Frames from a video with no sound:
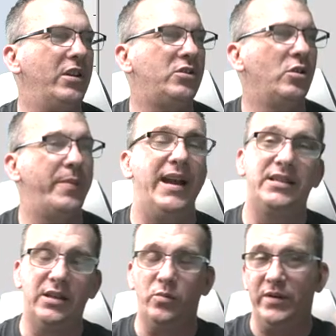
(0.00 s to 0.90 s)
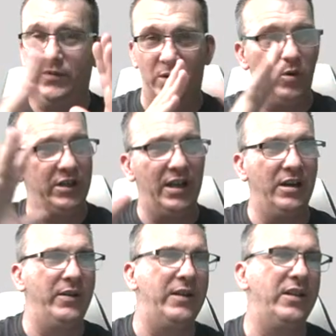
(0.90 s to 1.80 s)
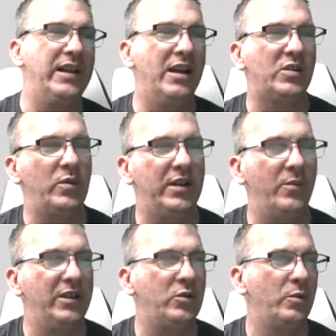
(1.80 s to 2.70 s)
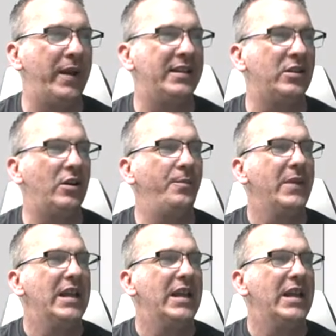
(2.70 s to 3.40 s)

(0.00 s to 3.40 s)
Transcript: toolpaths because we're done with everything else. We're done with the toolpaths and all.